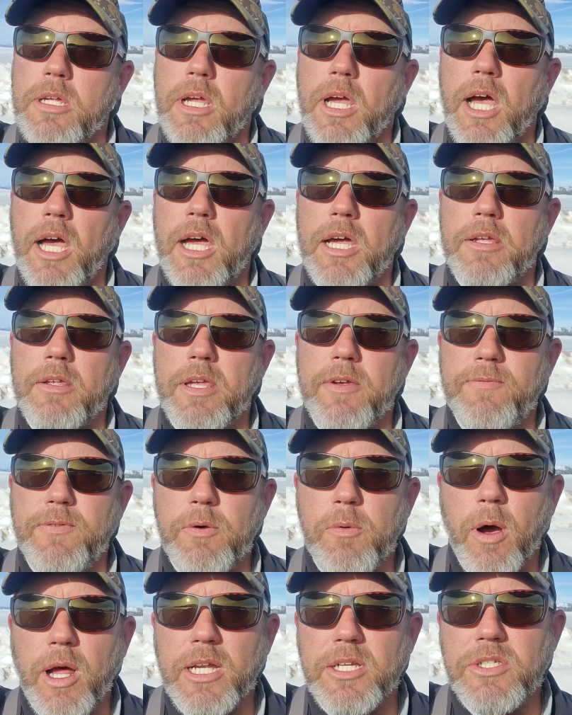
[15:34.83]
if you
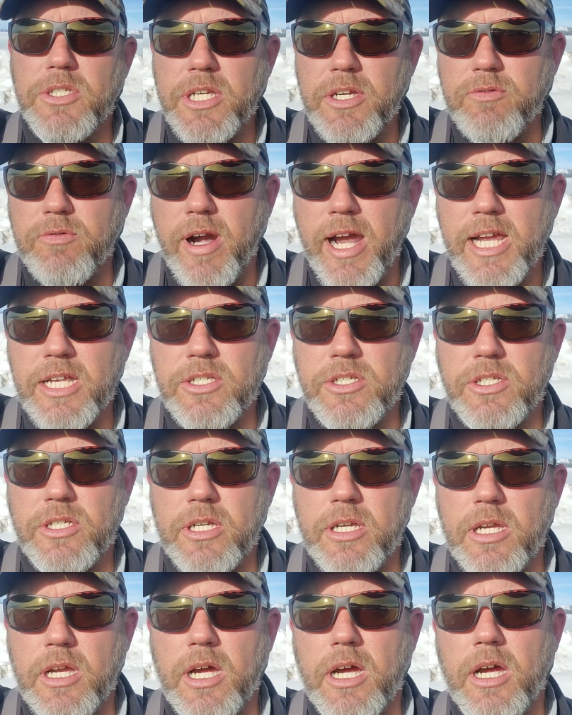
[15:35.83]
want to see rates,
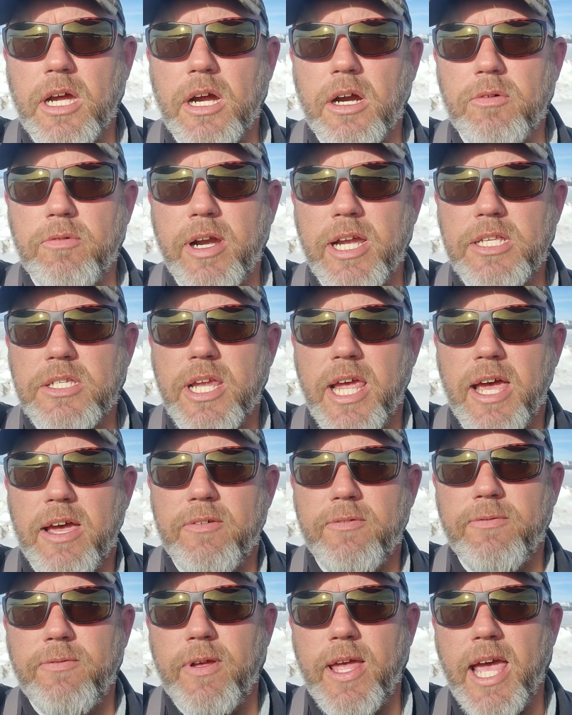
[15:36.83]
our rates
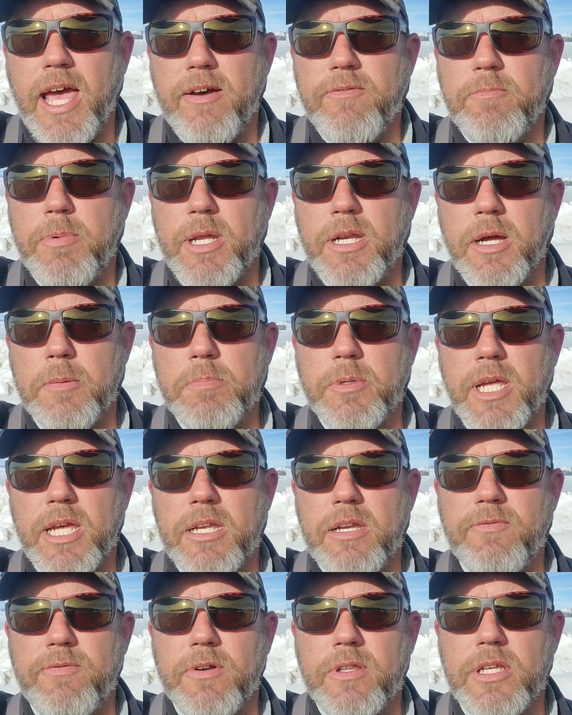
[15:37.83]
have been
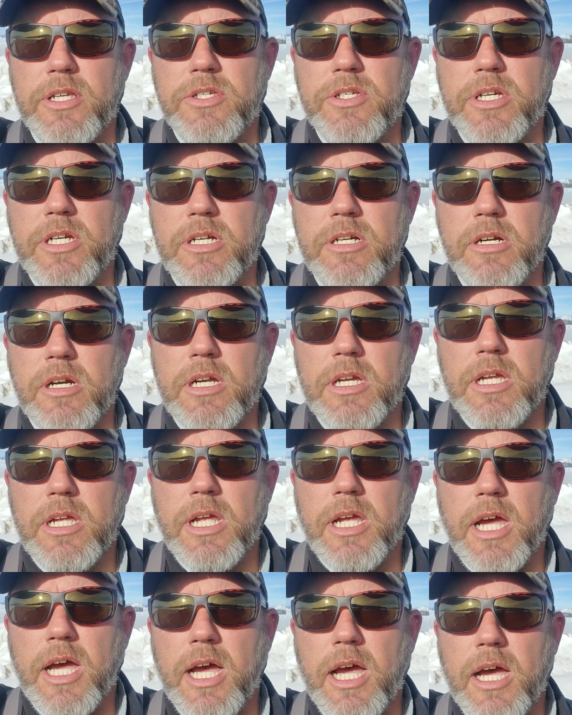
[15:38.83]
updated for this year.
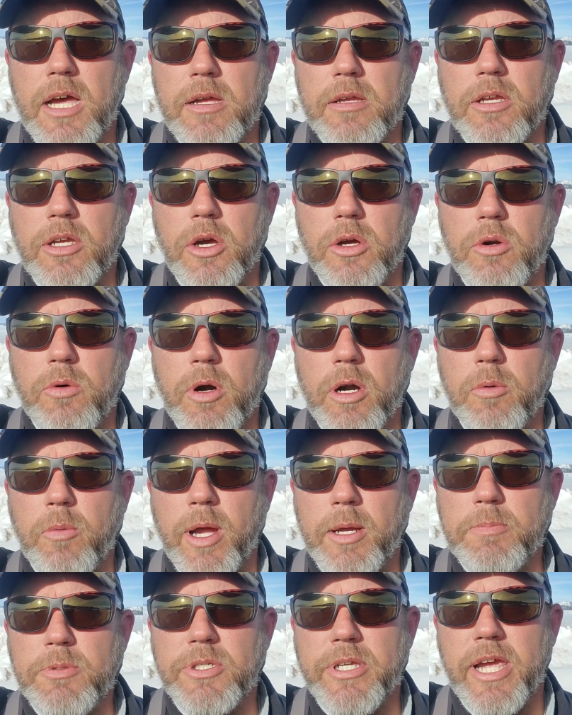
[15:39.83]
Go to our
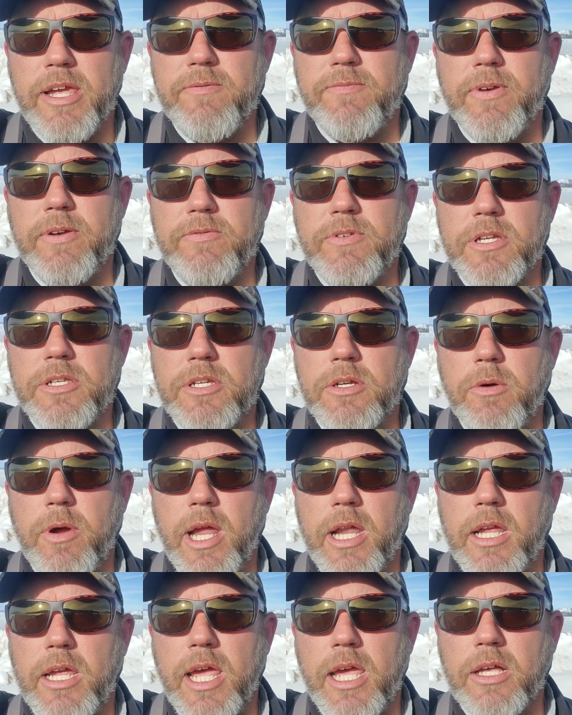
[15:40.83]
website,
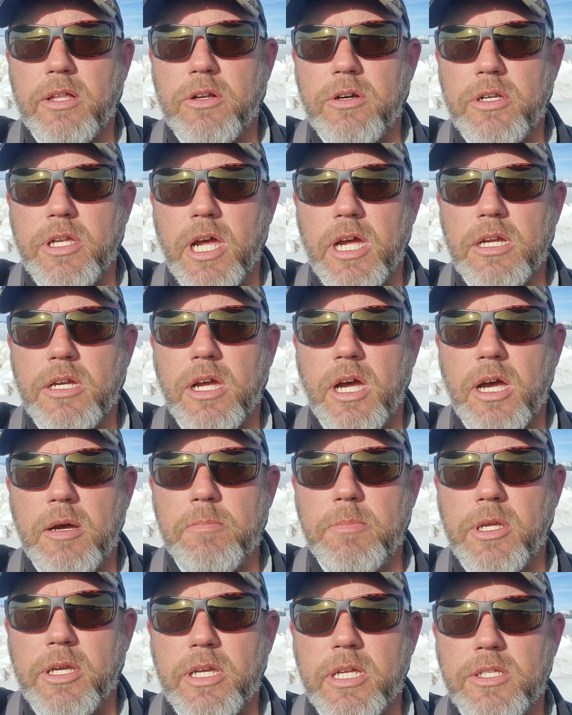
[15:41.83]

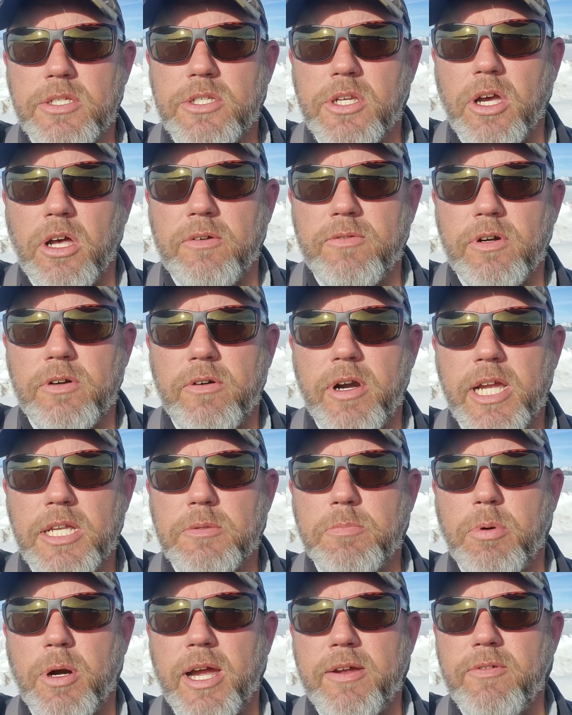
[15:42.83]
5280angler.com. You can see all of our rates,
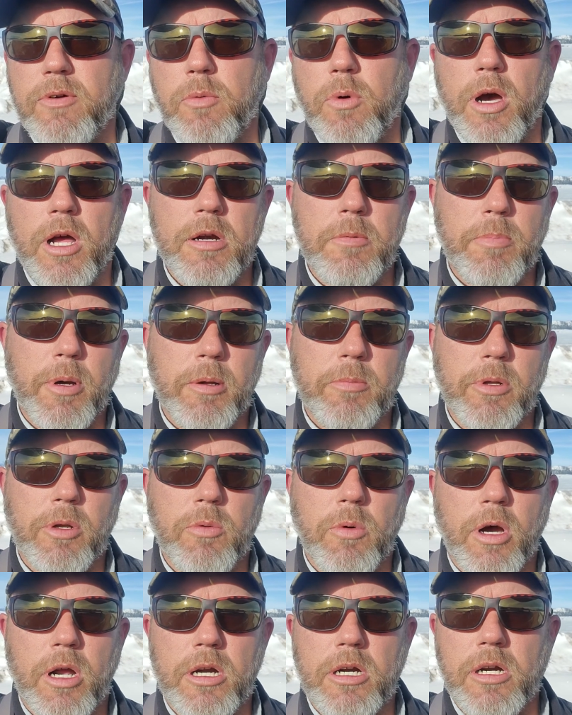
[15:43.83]
private water, public
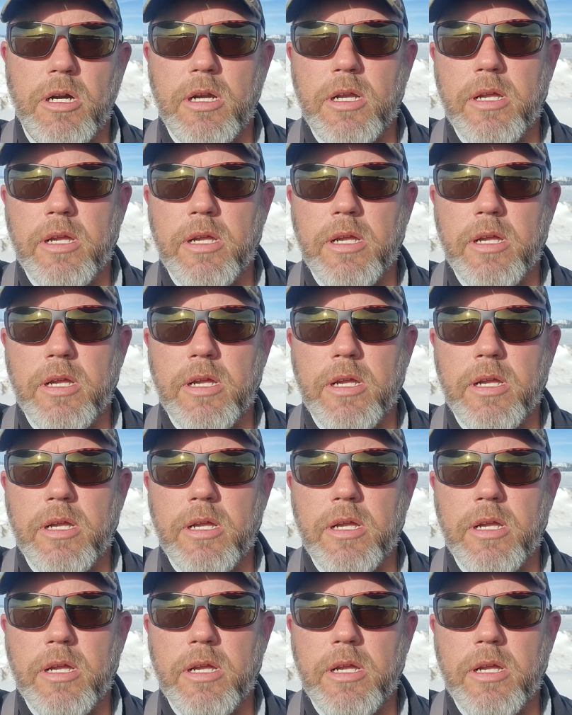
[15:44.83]
water,